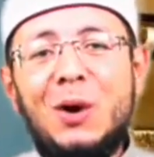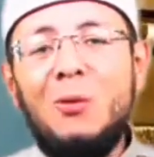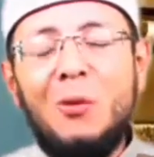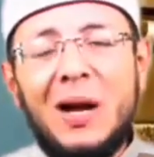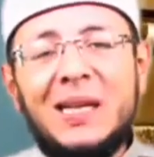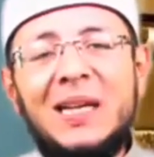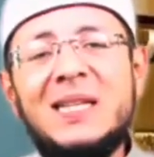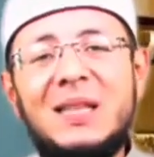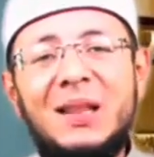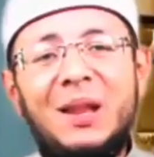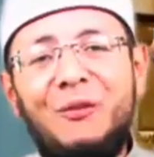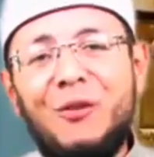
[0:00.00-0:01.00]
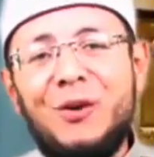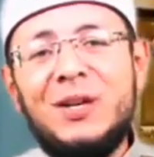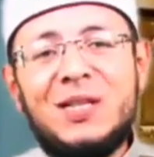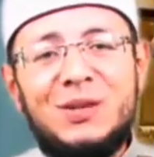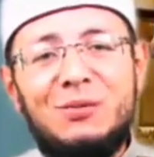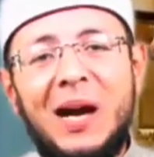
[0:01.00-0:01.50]
What is the
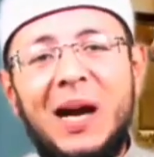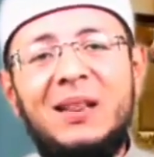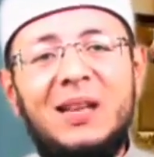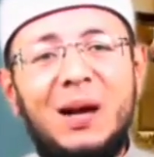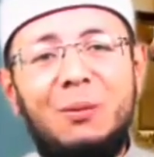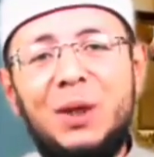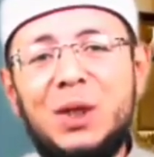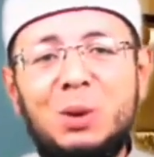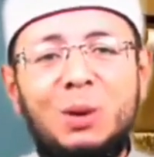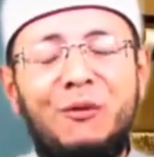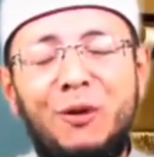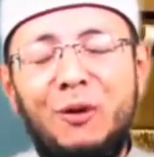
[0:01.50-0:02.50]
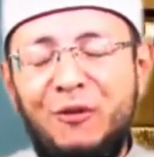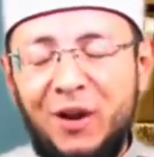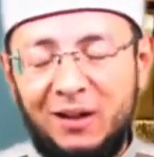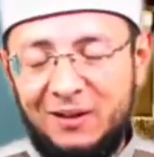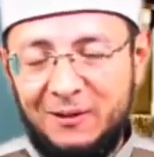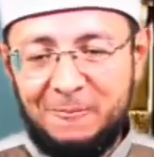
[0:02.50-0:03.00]
first right that we should fulfill?